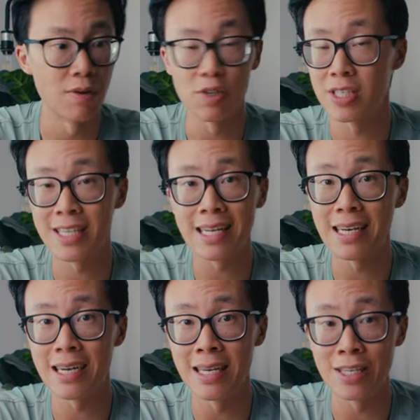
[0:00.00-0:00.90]
You can
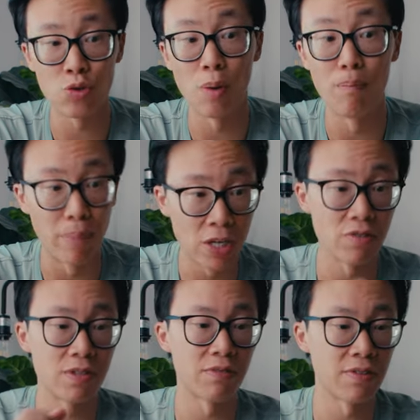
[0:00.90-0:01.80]
set it to a
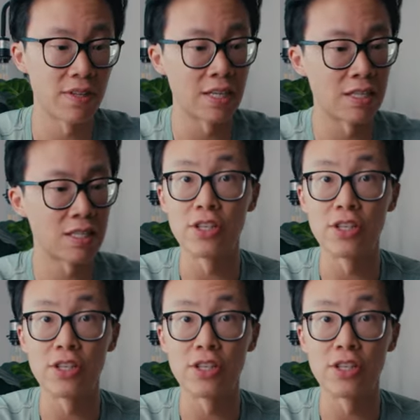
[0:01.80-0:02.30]
bunch of different things.